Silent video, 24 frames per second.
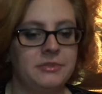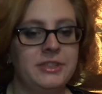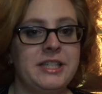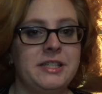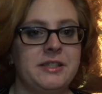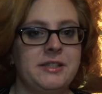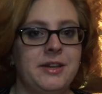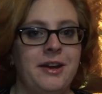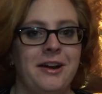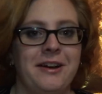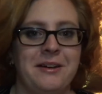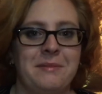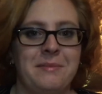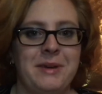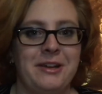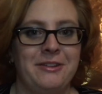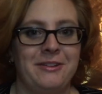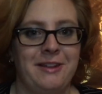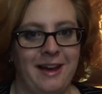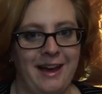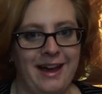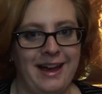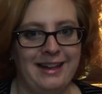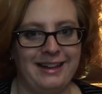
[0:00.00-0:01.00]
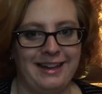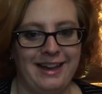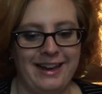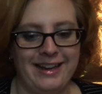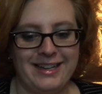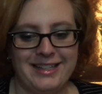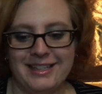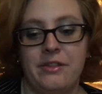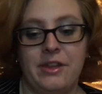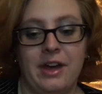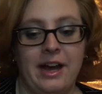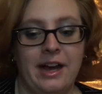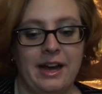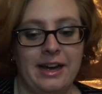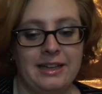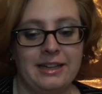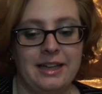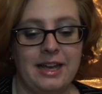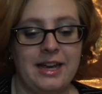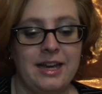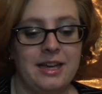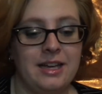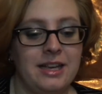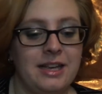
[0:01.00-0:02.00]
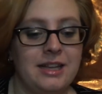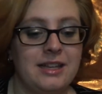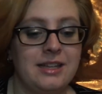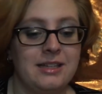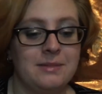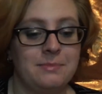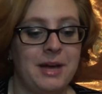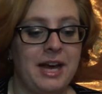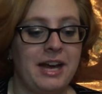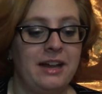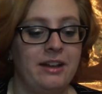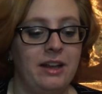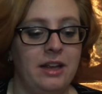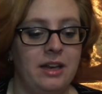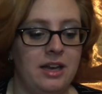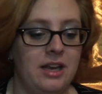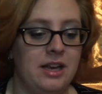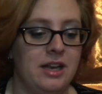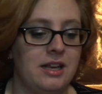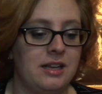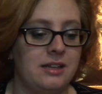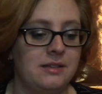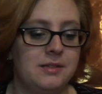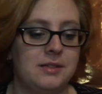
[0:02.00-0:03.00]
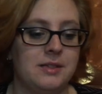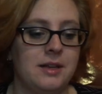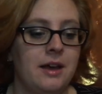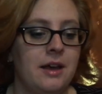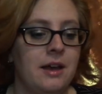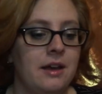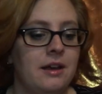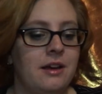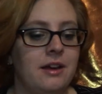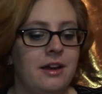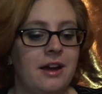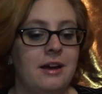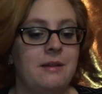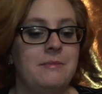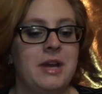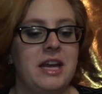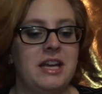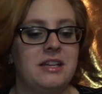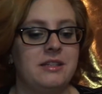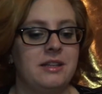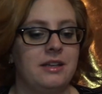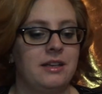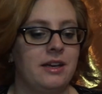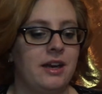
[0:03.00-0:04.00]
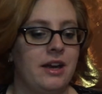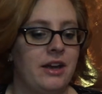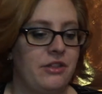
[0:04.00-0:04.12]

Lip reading: Let's talk about the highlight. The highlight in this palette is amazing.